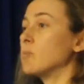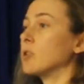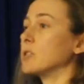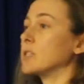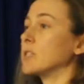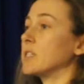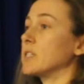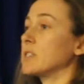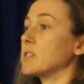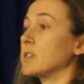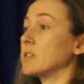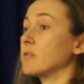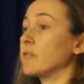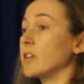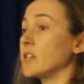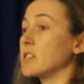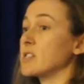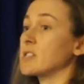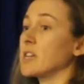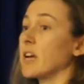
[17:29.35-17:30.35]
body is in a
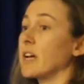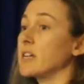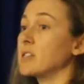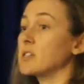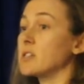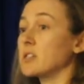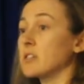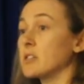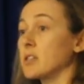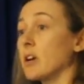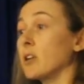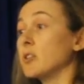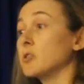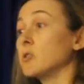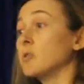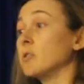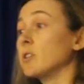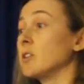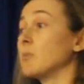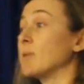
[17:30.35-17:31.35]
fit state to start
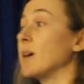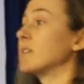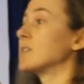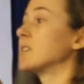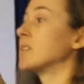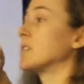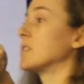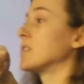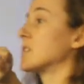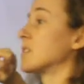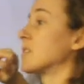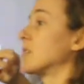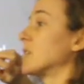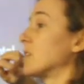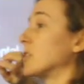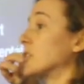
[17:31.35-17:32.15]
talking about its